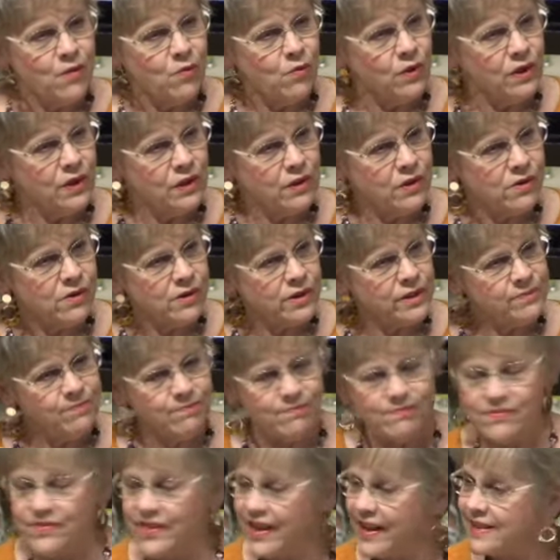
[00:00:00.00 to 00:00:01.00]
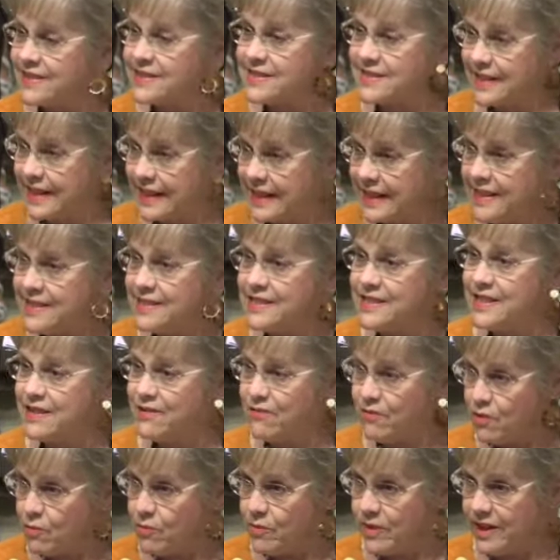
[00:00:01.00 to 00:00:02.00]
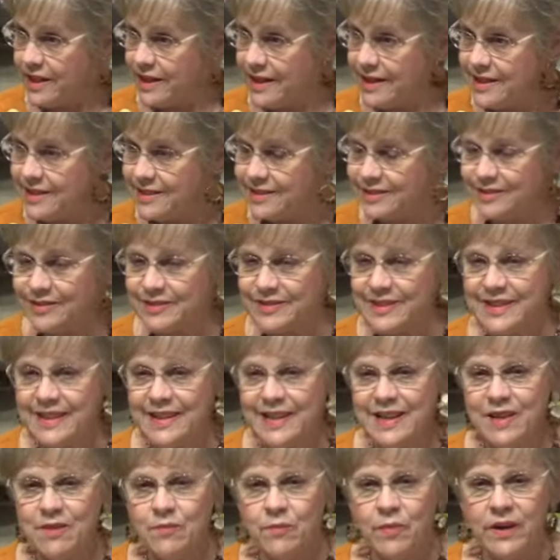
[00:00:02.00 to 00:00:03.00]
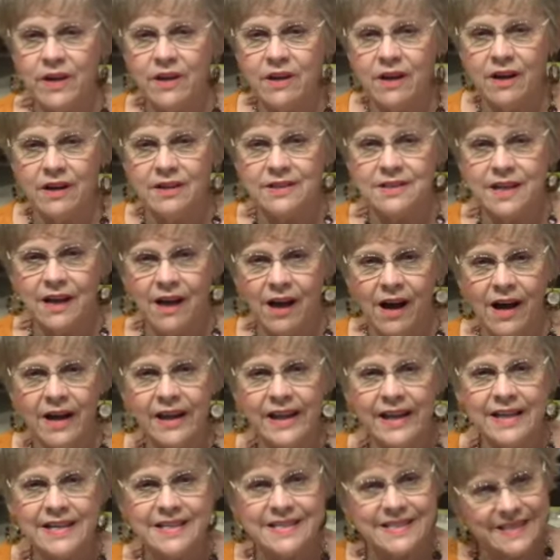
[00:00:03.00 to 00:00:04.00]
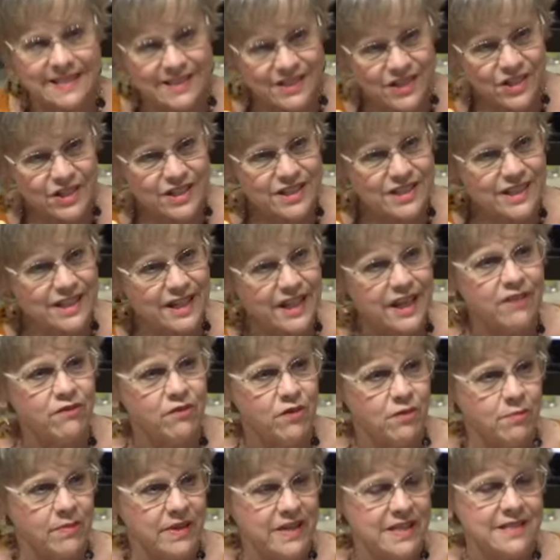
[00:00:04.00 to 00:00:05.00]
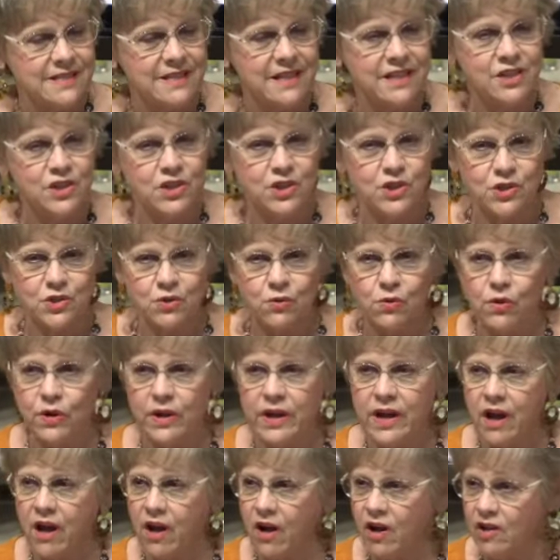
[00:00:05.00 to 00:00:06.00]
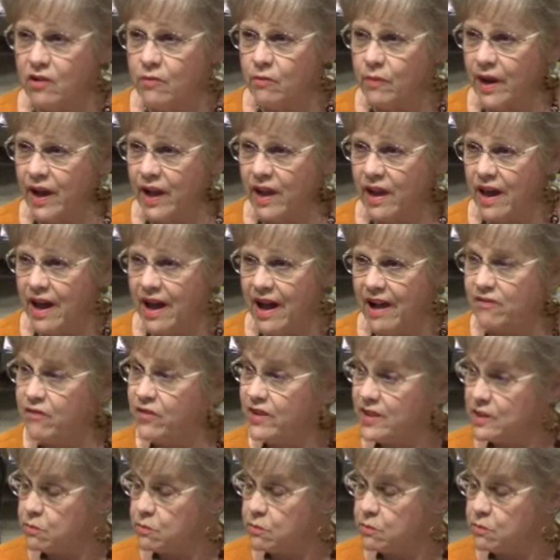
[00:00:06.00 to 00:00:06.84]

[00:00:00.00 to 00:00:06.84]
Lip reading: Well, Lord, that's easy for me because God has just given me such joy all of my life.